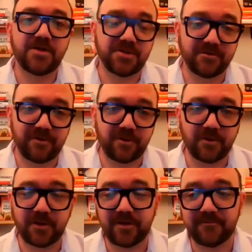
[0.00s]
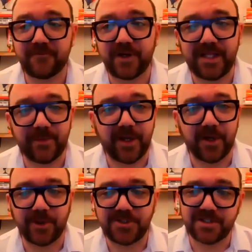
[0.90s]
sort of footing the
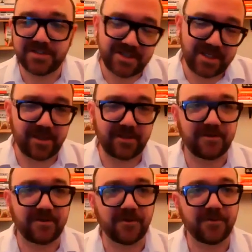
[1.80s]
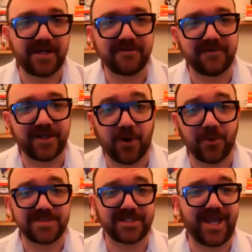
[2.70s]
bill, which is, I think, kind of
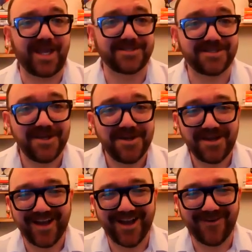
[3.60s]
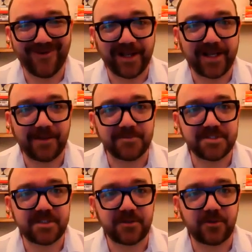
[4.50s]
always the case when it
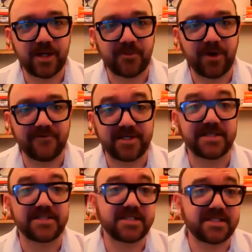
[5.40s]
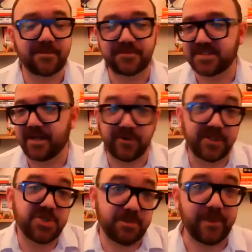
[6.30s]
comes to privatized systems that
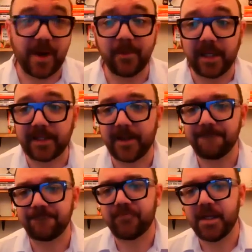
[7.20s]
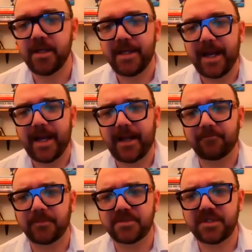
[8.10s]
really should be public.
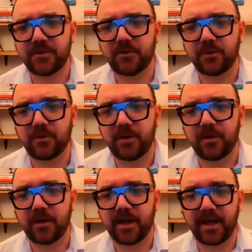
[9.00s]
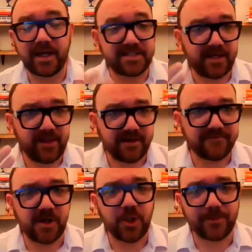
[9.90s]
Adele had a
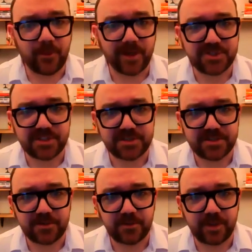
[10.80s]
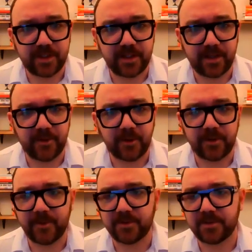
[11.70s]
follow-up question to
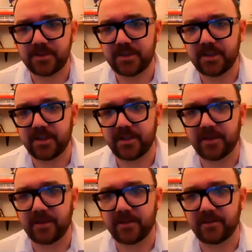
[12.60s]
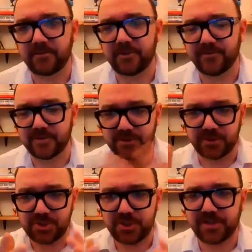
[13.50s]
about the universal
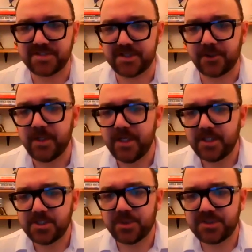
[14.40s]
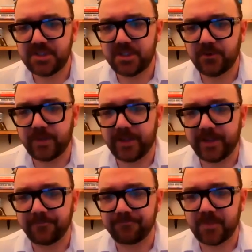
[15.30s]
insurance. So she wanted to
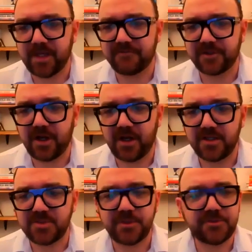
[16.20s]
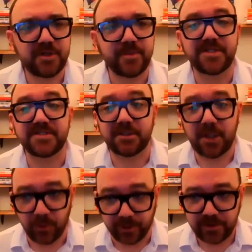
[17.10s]
know if the cost per treatment is
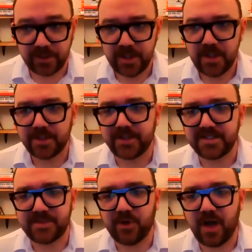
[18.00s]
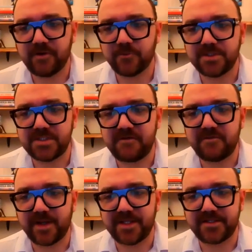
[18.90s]
lowered, does the profit
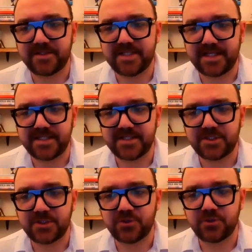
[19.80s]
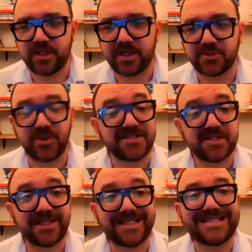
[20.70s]
received by the dentist
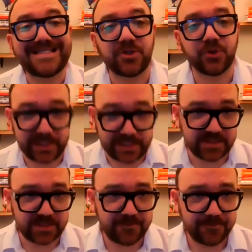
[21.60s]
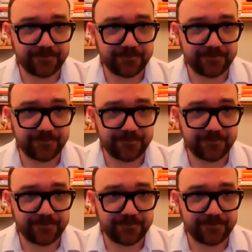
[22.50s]
drastically decrease?